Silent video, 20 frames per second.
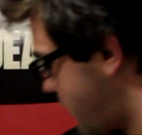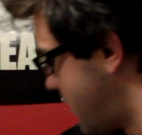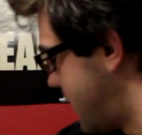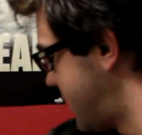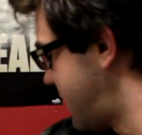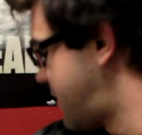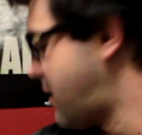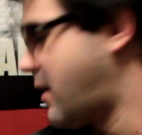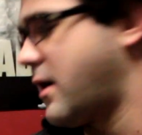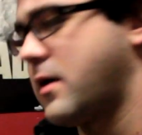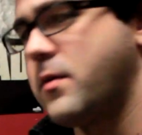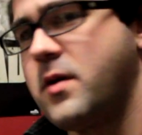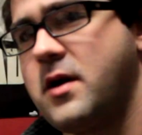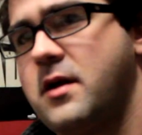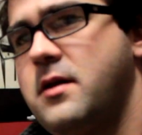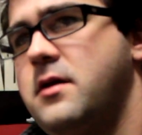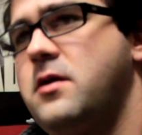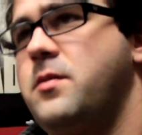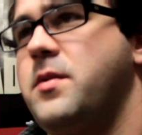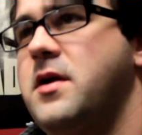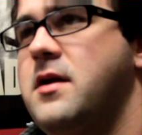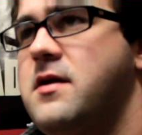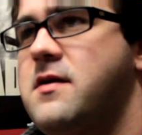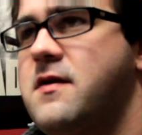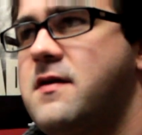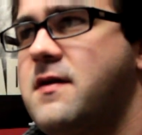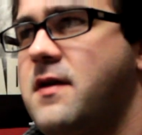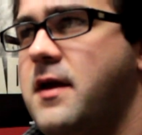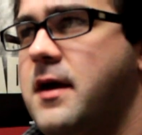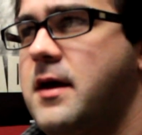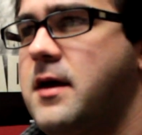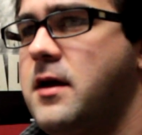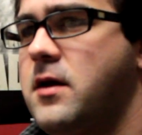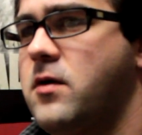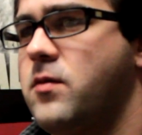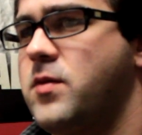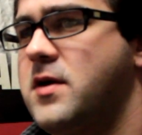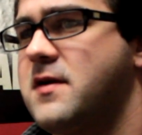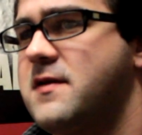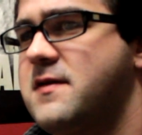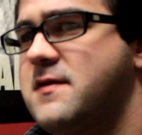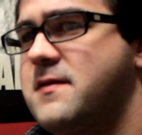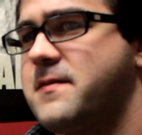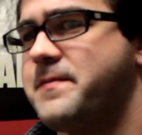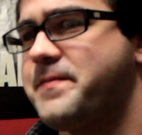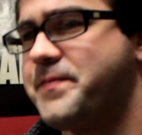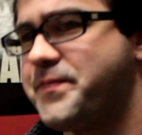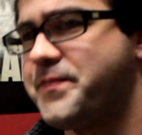wanted to talk about it a little bit, just like, you know, because